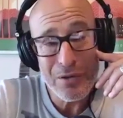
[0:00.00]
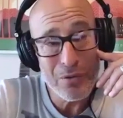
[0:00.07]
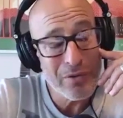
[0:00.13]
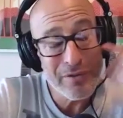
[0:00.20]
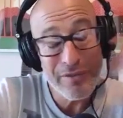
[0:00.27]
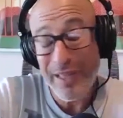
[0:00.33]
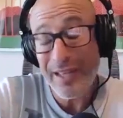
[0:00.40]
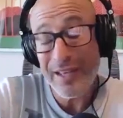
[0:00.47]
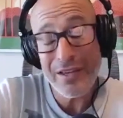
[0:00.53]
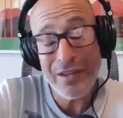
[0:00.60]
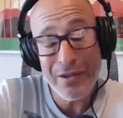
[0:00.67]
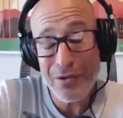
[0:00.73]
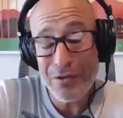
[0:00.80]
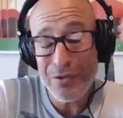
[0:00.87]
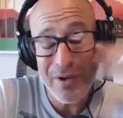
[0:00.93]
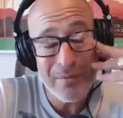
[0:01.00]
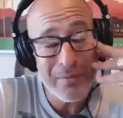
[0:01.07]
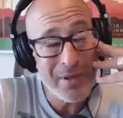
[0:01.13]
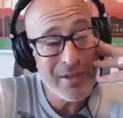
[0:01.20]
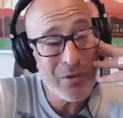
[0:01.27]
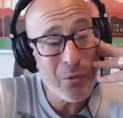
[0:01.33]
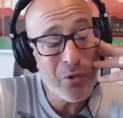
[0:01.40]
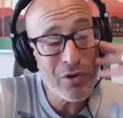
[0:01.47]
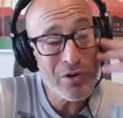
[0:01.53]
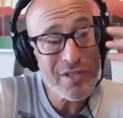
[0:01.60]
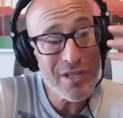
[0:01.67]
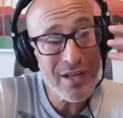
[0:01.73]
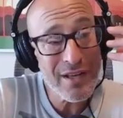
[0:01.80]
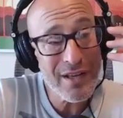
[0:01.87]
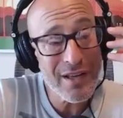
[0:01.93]
you thank you i mean the
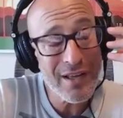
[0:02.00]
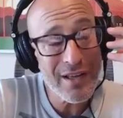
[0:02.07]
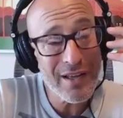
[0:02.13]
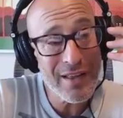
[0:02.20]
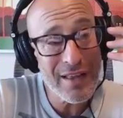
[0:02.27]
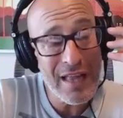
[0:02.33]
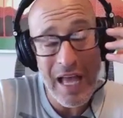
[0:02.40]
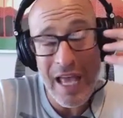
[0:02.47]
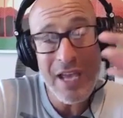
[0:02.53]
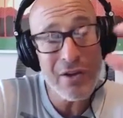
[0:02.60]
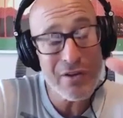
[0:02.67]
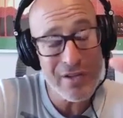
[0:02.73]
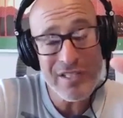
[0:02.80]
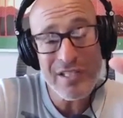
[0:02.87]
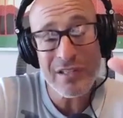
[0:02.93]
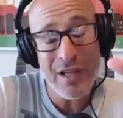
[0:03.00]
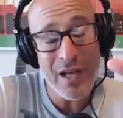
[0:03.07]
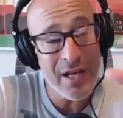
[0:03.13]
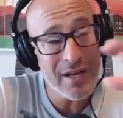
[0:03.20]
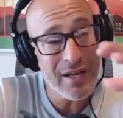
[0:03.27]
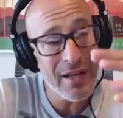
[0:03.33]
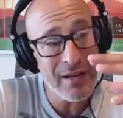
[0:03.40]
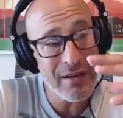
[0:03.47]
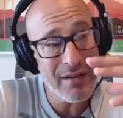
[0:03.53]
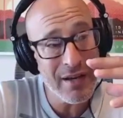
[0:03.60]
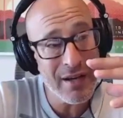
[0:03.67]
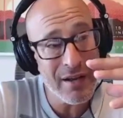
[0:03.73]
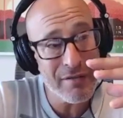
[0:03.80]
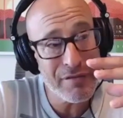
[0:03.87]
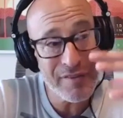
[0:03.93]
words I hear this a lot,
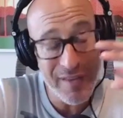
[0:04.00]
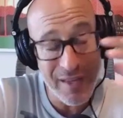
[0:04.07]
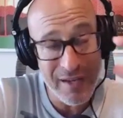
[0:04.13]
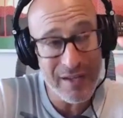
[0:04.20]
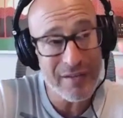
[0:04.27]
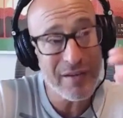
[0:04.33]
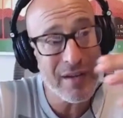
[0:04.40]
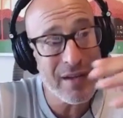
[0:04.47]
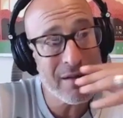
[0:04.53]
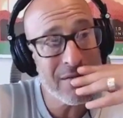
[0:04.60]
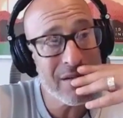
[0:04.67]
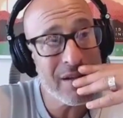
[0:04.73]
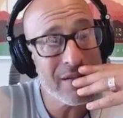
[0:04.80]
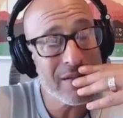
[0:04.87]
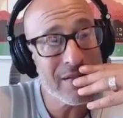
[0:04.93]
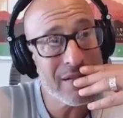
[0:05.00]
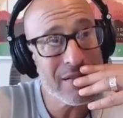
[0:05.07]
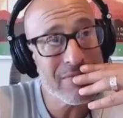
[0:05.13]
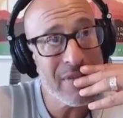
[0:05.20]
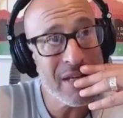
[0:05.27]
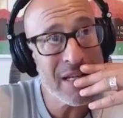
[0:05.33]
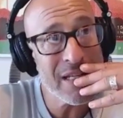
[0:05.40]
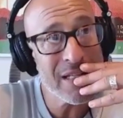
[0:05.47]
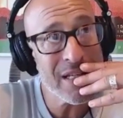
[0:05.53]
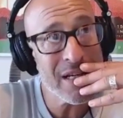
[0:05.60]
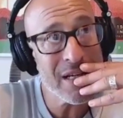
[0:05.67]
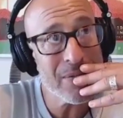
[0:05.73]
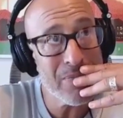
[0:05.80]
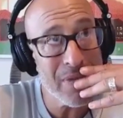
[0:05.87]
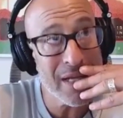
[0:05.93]
and and I've said it in, in many
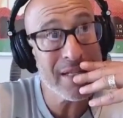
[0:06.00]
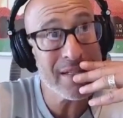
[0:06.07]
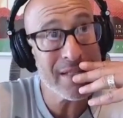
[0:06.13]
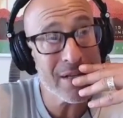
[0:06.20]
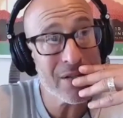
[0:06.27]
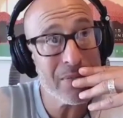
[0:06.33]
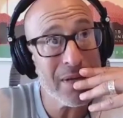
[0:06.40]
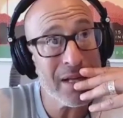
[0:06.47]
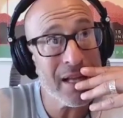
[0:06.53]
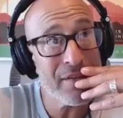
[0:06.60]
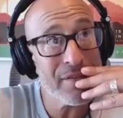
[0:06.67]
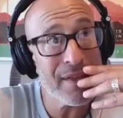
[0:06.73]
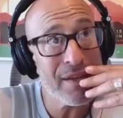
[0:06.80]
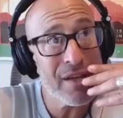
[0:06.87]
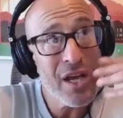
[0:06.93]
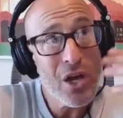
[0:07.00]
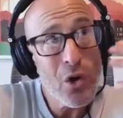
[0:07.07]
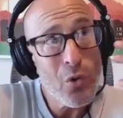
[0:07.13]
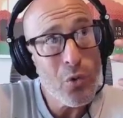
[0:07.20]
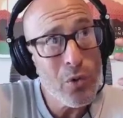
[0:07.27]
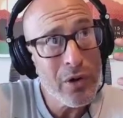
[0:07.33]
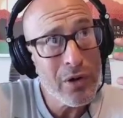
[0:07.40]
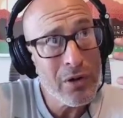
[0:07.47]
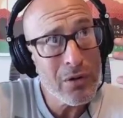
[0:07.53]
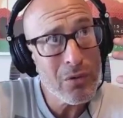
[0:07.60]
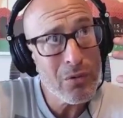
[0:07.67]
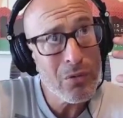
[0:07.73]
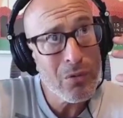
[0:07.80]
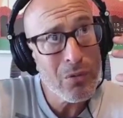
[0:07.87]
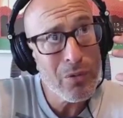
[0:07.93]
time many times in my life that
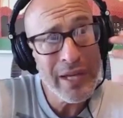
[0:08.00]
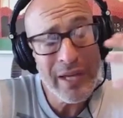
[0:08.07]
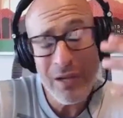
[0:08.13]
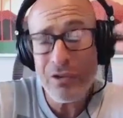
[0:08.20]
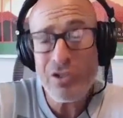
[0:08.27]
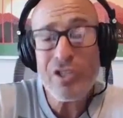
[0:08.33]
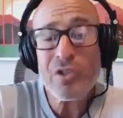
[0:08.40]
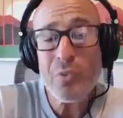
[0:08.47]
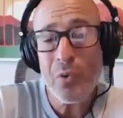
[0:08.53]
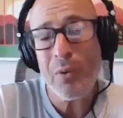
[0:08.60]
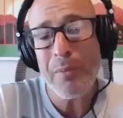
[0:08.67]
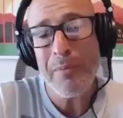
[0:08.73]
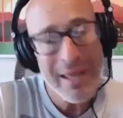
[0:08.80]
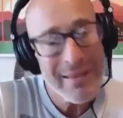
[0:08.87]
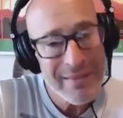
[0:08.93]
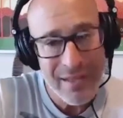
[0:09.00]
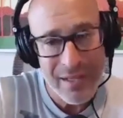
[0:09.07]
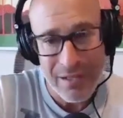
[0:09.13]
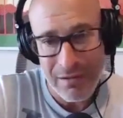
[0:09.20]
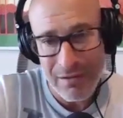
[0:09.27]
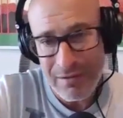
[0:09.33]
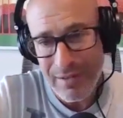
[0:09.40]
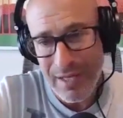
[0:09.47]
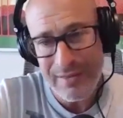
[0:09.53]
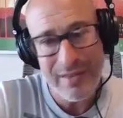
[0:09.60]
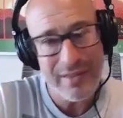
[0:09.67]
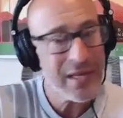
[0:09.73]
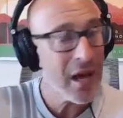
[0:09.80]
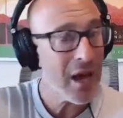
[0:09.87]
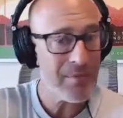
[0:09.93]
we're we hear just what we're meant to hear
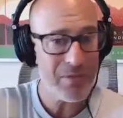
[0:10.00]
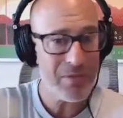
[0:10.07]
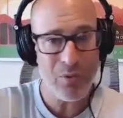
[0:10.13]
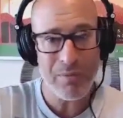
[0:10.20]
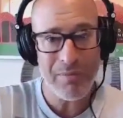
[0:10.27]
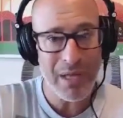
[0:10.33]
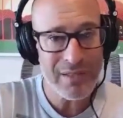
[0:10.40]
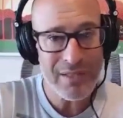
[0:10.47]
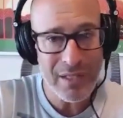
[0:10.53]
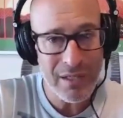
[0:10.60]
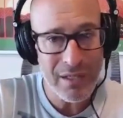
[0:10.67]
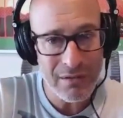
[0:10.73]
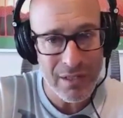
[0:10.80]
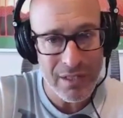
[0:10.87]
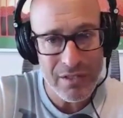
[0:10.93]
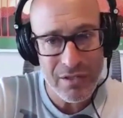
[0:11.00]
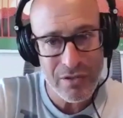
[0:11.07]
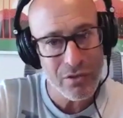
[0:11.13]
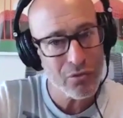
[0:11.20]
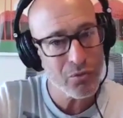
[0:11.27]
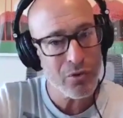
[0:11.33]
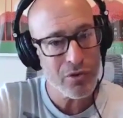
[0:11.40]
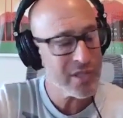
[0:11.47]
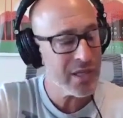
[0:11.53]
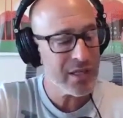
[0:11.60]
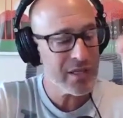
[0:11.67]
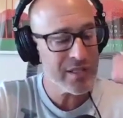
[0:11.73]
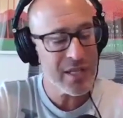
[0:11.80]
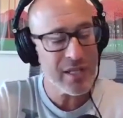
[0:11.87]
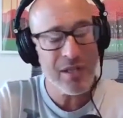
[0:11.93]
at the time that we're meant to hear it. So those words,
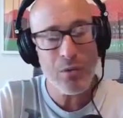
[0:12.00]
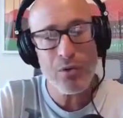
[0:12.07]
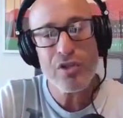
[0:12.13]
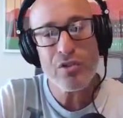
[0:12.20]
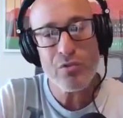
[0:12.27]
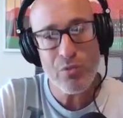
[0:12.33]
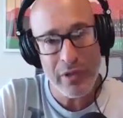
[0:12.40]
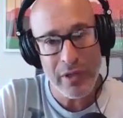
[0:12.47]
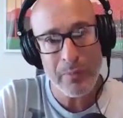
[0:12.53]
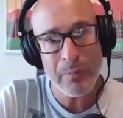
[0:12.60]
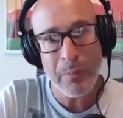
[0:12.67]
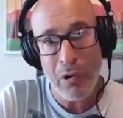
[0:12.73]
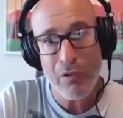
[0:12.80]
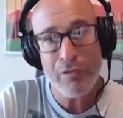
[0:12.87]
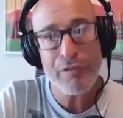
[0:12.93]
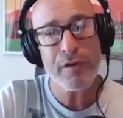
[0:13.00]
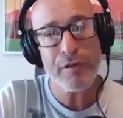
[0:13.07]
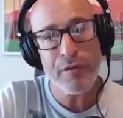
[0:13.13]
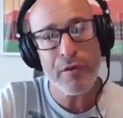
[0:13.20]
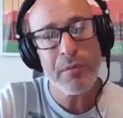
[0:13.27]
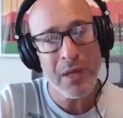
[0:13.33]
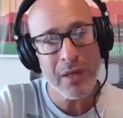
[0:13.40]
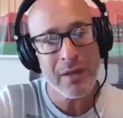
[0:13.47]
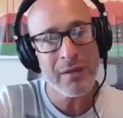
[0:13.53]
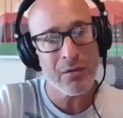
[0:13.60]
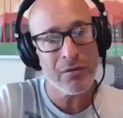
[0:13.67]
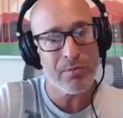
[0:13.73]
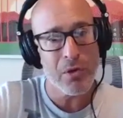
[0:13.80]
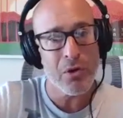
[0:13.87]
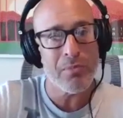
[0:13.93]
like you said, they were just really perfect for me
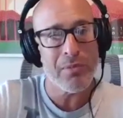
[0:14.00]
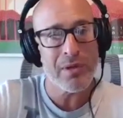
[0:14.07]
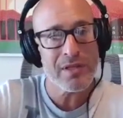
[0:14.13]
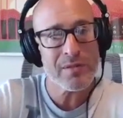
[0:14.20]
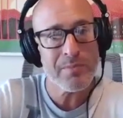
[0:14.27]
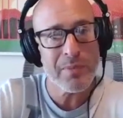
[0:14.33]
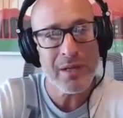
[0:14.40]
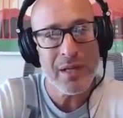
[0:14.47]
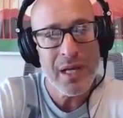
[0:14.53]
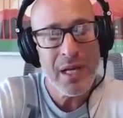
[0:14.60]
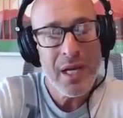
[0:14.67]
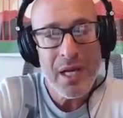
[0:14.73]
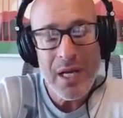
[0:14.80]
in those moments. But